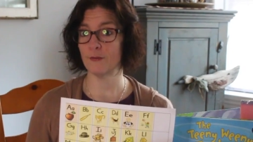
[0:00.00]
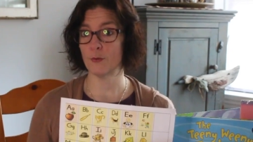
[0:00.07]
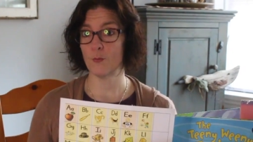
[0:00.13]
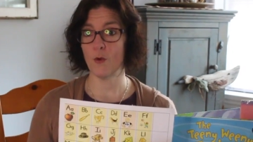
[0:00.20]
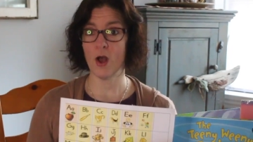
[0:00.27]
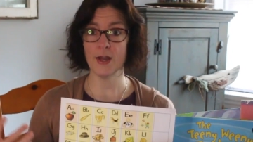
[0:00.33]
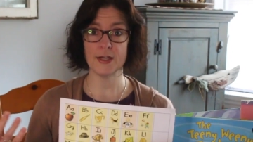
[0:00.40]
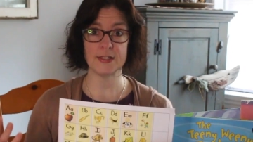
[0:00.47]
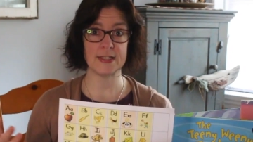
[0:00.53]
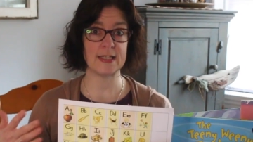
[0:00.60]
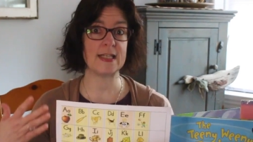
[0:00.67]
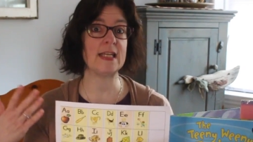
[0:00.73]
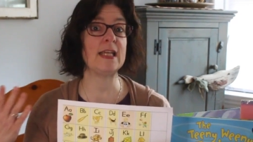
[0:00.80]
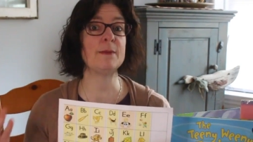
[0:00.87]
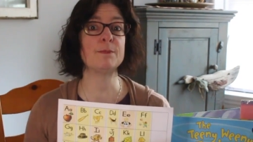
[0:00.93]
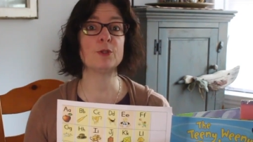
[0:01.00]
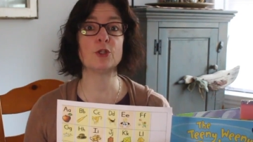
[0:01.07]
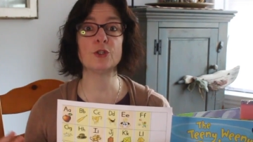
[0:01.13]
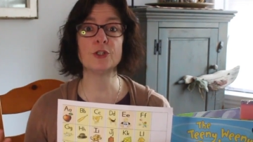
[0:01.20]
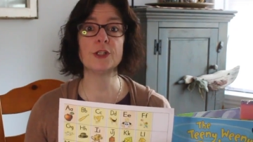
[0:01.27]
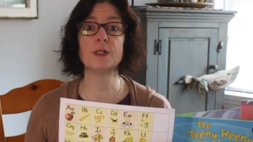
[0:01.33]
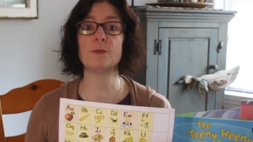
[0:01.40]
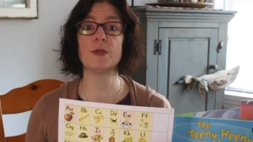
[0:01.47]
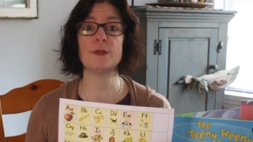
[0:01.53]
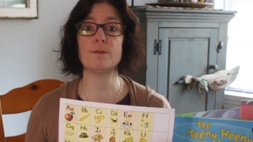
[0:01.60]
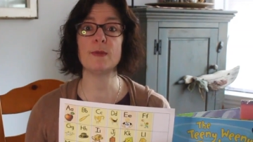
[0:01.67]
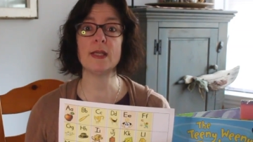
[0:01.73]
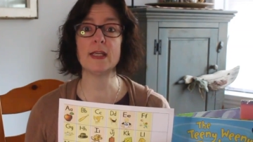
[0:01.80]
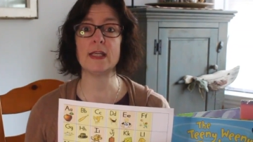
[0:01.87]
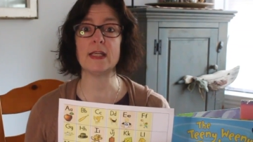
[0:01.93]
ever wanted to keep learning with
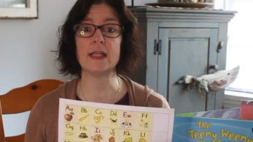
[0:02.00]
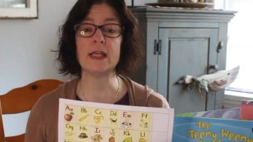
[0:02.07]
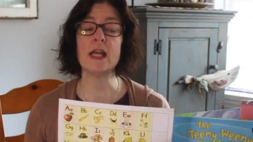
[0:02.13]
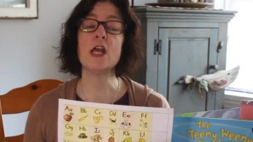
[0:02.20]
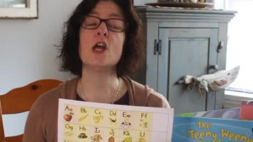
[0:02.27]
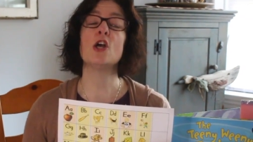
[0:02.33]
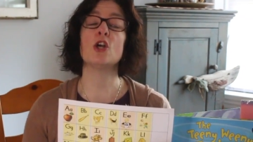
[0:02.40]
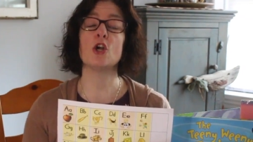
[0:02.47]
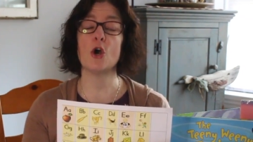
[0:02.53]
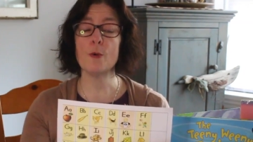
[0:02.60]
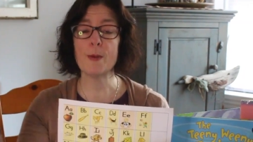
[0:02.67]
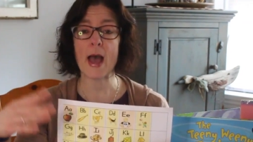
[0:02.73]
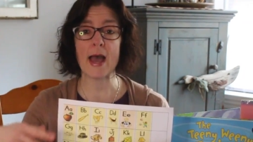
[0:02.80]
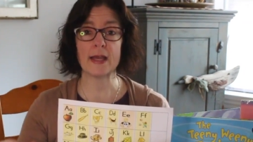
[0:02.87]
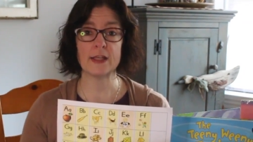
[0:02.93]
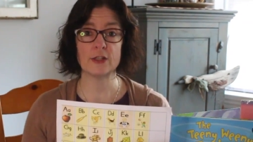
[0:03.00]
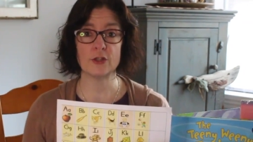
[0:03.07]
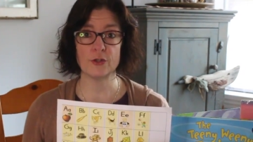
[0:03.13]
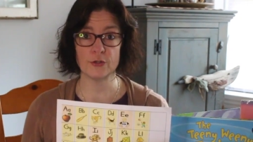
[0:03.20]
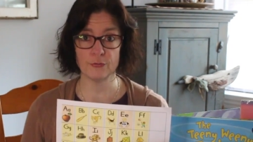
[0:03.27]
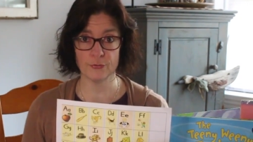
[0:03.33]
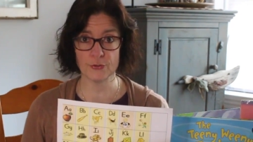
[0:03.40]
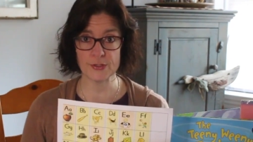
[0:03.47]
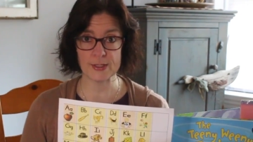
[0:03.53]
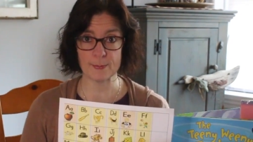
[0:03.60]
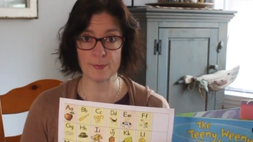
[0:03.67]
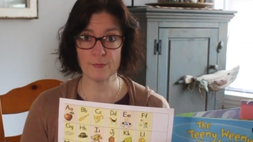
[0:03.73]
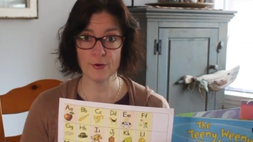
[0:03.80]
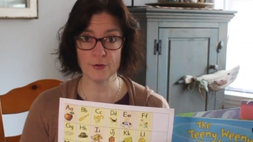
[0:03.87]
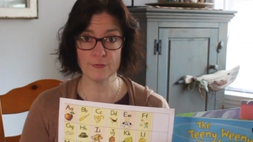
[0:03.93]
Mickey, go back and look for
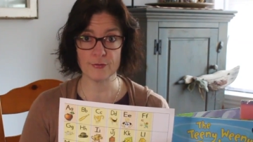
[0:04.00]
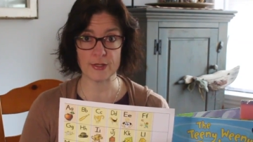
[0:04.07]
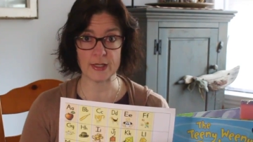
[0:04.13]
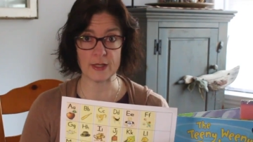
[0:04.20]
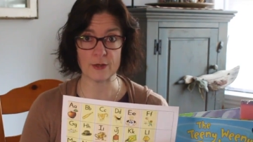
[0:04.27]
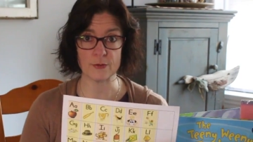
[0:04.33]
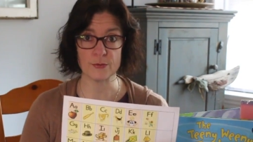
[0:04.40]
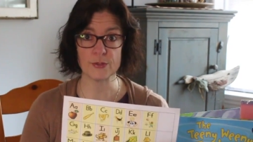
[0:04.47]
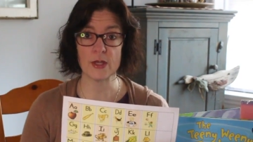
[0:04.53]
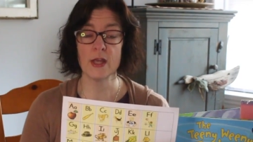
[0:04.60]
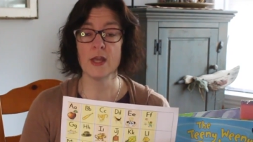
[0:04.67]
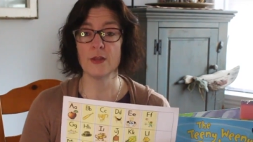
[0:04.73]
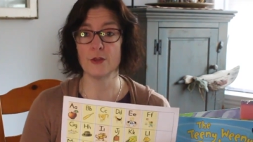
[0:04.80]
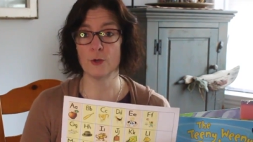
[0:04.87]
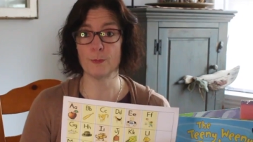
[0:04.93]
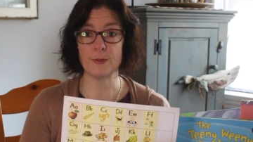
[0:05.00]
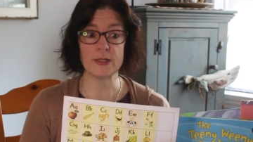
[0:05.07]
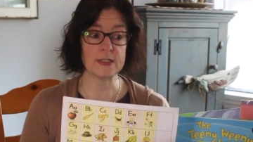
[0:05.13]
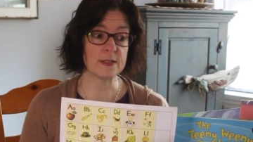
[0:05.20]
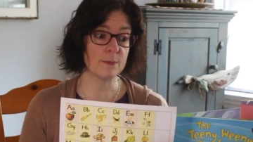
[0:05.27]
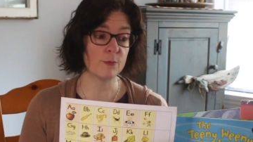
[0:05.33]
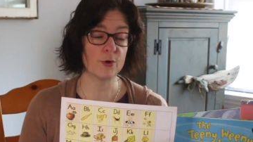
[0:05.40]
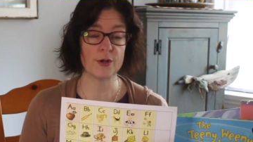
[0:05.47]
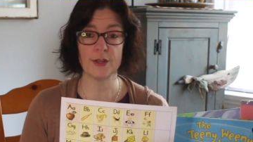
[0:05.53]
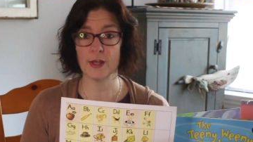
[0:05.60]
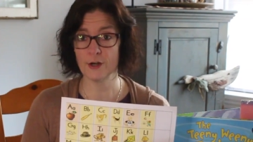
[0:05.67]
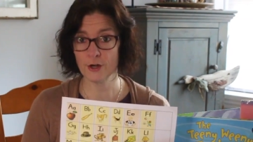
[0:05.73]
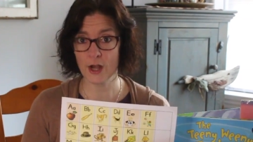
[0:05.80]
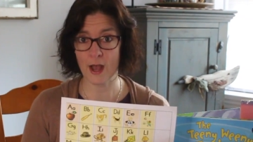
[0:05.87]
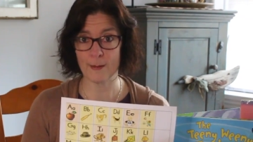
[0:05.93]
some of her videos. There'll be some more
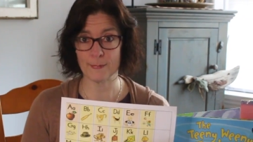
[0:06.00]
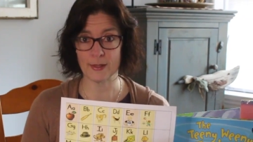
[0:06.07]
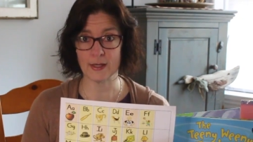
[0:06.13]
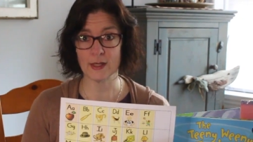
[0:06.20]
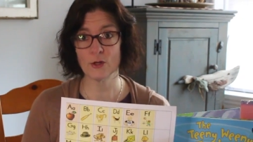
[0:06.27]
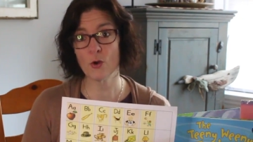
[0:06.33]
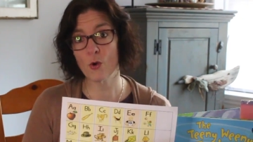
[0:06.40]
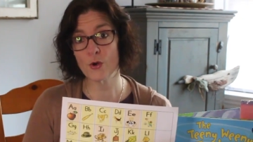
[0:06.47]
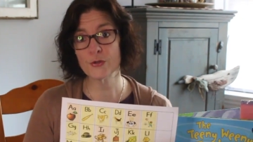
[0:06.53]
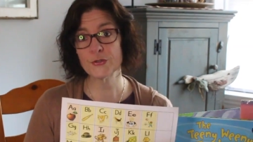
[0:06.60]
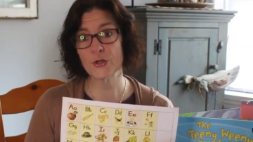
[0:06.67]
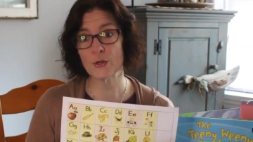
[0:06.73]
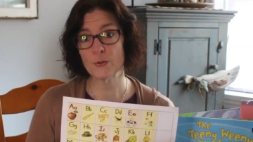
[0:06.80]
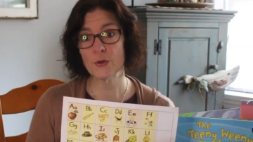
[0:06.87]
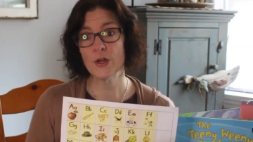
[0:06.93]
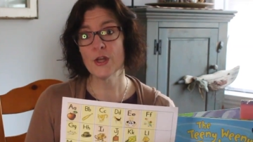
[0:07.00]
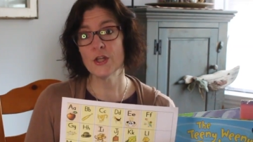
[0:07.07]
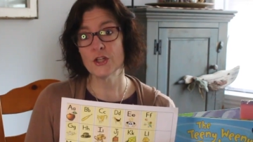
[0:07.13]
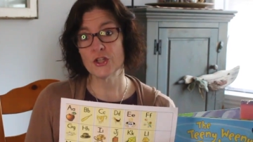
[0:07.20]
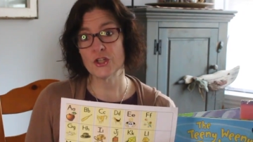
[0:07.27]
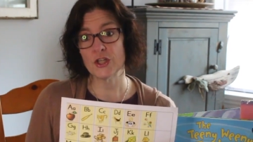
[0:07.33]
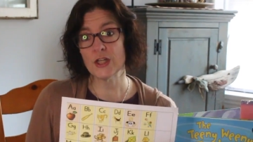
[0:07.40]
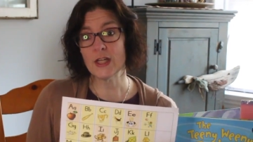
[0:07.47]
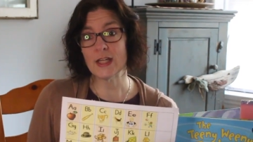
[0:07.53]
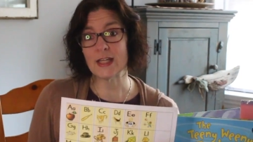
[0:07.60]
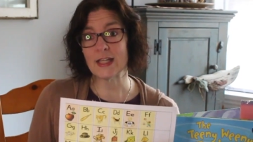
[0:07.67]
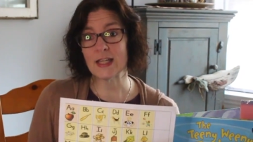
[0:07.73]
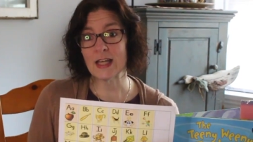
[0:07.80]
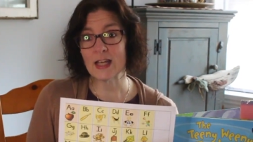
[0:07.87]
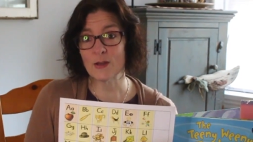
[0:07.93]
that are coming, and also
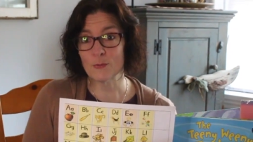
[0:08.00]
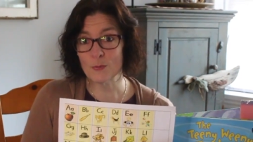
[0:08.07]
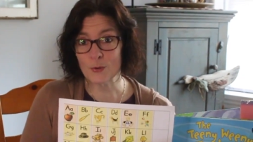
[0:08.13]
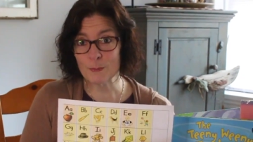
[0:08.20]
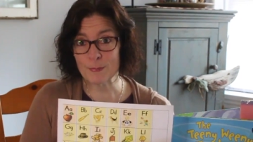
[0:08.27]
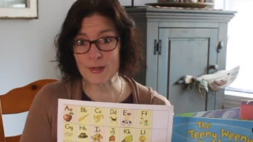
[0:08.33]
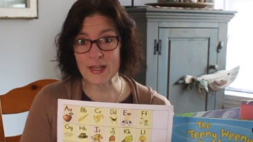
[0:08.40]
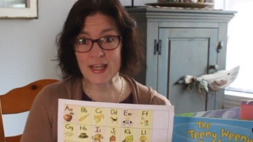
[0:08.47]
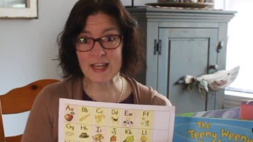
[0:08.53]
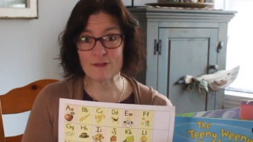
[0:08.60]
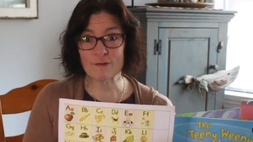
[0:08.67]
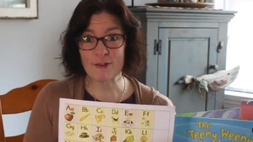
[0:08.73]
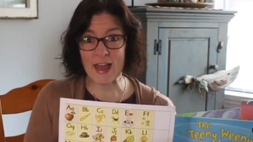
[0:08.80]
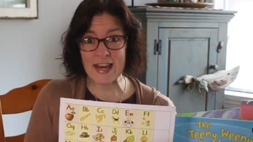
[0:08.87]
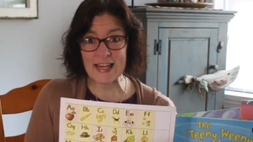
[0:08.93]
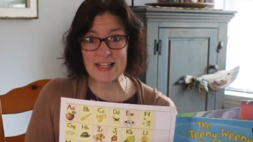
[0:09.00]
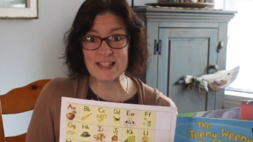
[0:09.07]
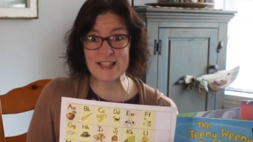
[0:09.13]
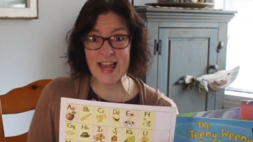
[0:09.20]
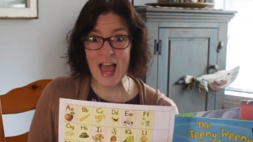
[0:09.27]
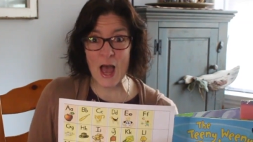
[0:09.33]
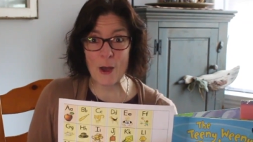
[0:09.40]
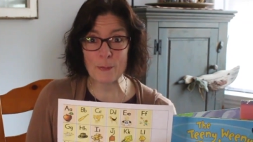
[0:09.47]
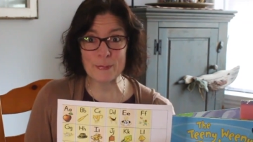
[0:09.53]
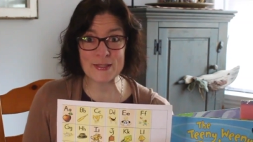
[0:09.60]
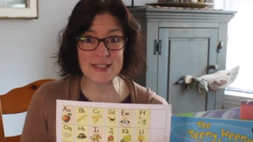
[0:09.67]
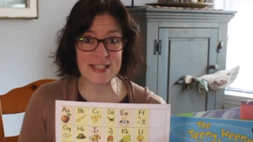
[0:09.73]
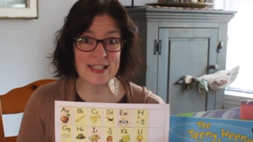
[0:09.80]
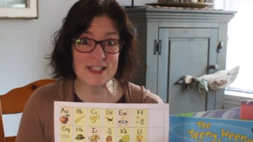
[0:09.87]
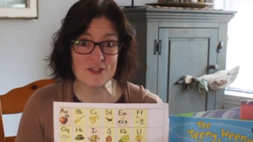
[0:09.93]
she will be ready to help
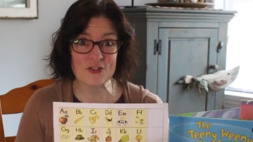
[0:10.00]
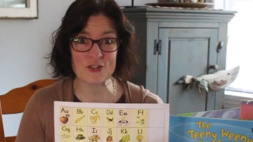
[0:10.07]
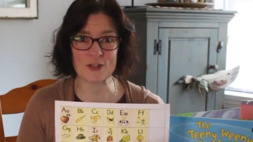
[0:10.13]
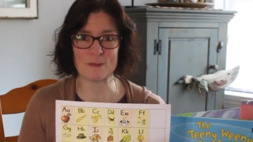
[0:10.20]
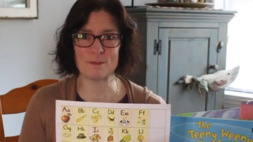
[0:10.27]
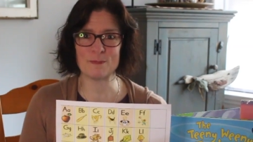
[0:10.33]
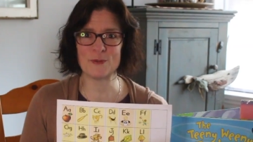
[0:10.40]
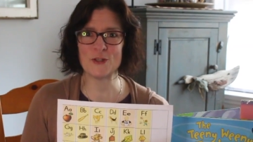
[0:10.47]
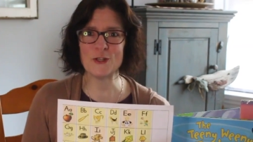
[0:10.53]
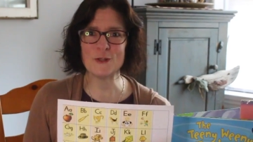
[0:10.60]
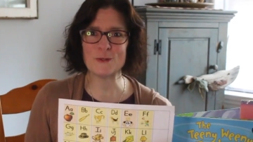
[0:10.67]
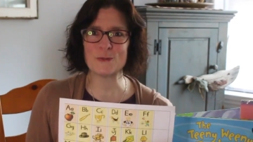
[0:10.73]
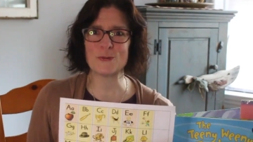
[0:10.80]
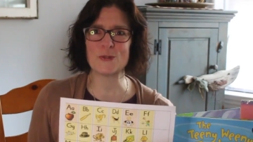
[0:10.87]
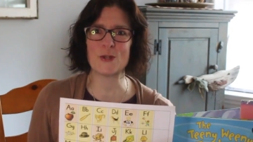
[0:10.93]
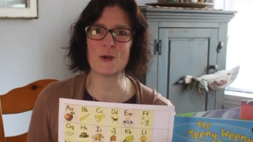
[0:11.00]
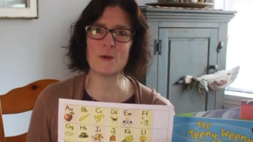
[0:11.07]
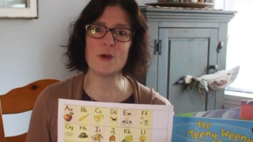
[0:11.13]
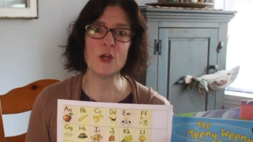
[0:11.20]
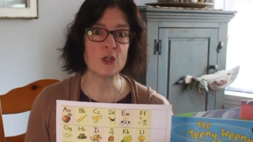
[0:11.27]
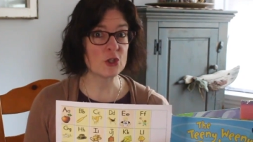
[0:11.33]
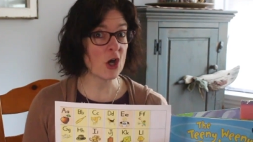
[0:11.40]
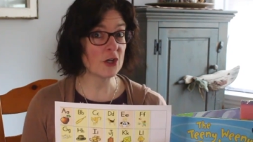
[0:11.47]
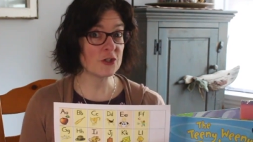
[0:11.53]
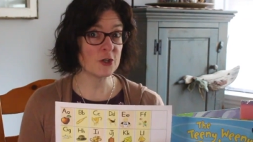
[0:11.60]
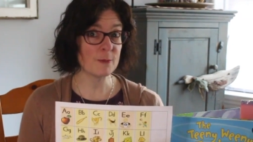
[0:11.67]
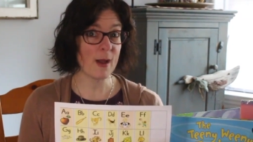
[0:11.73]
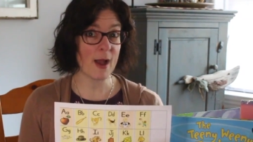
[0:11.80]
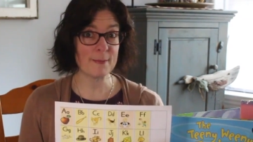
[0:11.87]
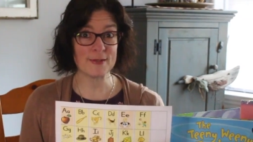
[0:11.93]
teach some too. So talk to
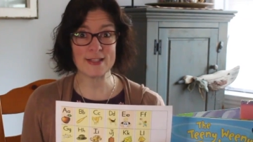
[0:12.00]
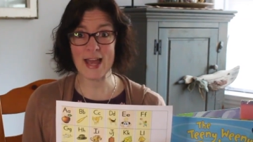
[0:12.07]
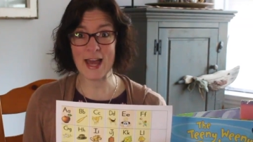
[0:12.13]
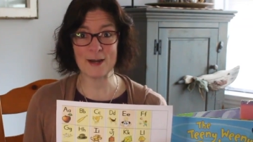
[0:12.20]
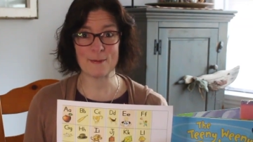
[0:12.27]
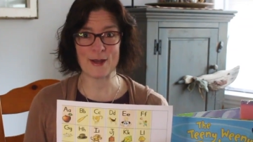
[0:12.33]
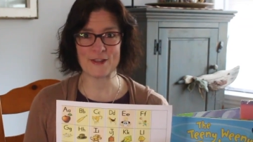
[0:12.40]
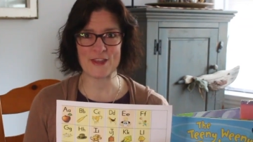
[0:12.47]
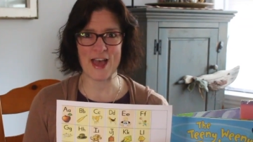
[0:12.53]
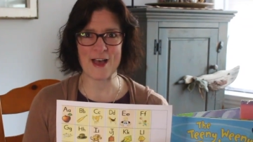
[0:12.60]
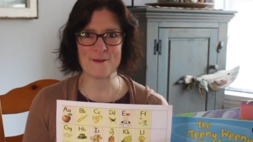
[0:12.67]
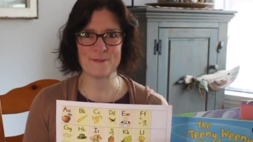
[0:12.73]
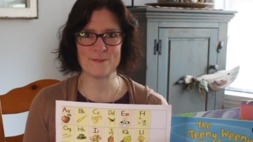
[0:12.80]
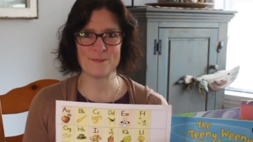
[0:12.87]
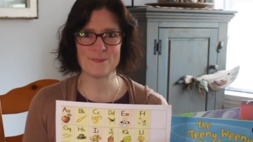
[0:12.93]
your mom and dad about that.